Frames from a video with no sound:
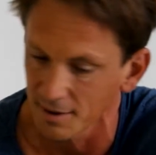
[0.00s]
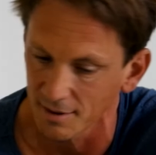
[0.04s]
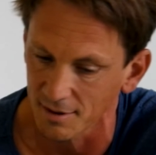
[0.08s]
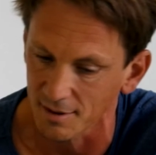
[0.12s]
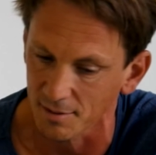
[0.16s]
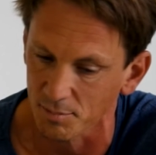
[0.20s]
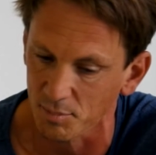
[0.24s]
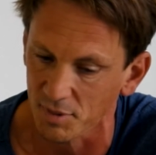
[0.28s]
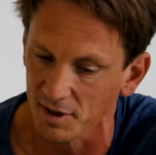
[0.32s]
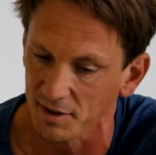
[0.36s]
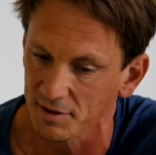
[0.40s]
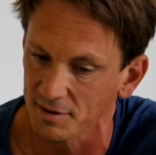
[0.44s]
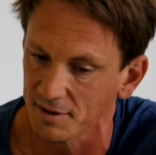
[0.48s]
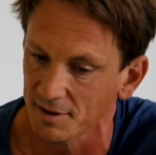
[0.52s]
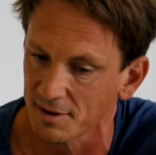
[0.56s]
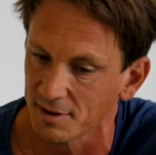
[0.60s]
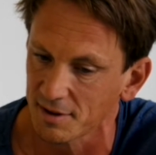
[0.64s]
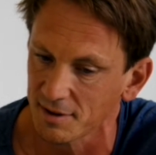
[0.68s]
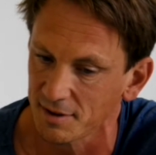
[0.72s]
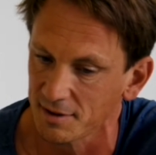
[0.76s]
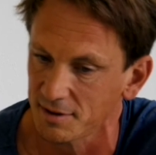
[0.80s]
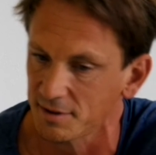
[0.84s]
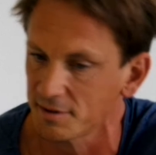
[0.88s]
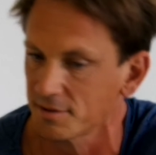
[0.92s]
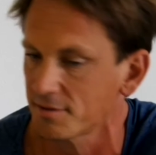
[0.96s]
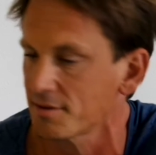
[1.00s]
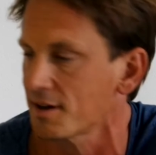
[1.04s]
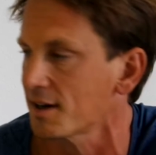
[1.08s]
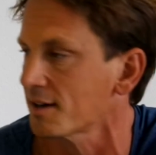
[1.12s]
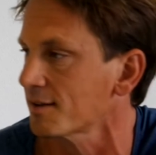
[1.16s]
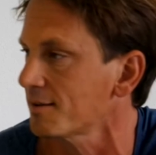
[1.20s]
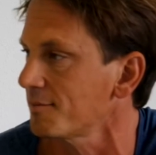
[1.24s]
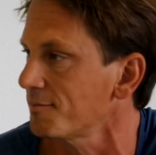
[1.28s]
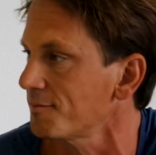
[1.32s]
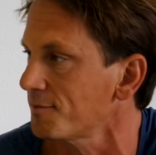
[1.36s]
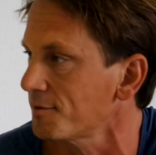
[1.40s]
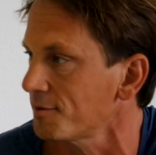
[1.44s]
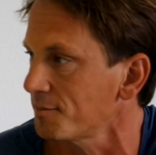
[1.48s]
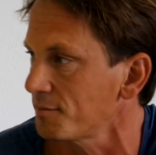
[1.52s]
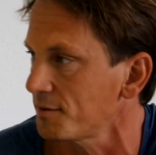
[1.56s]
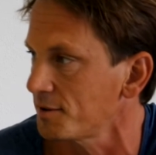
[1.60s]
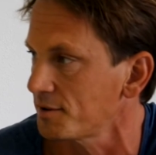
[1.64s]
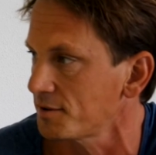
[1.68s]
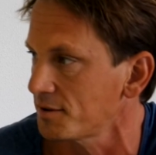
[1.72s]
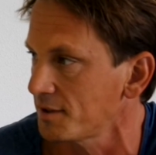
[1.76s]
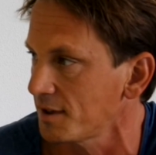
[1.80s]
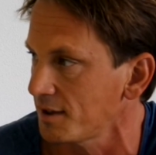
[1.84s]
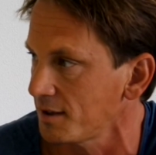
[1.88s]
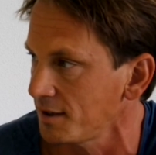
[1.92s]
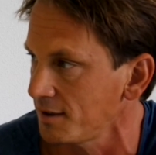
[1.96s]
that basically distract them from their
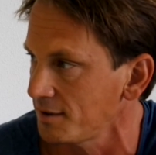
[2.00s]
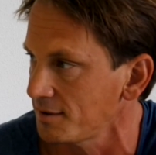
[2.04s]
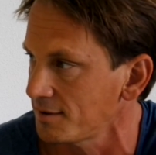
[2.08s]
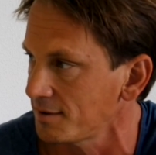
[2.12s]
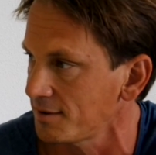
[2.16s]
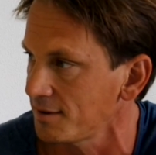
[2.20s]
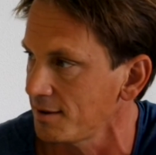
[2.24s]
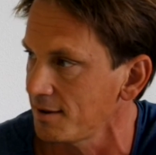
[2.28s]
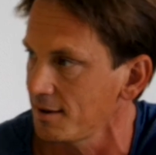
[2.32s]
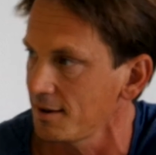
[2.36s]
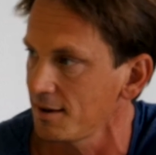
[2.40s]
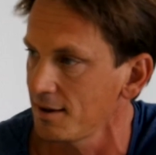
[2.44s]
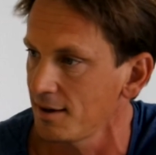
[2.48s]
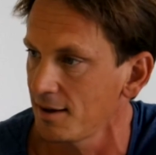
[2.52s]
studies